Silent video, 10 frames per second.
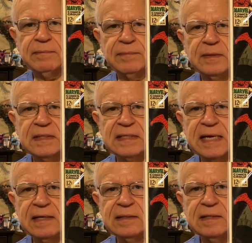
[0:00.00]
The
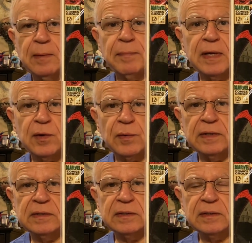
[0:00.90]
second
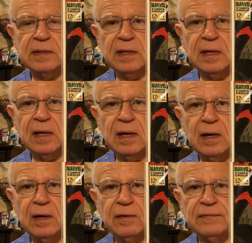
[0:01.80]
appearance
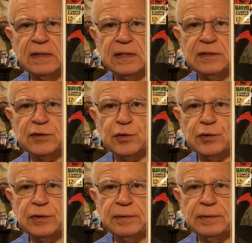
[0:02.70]
of the Lizard.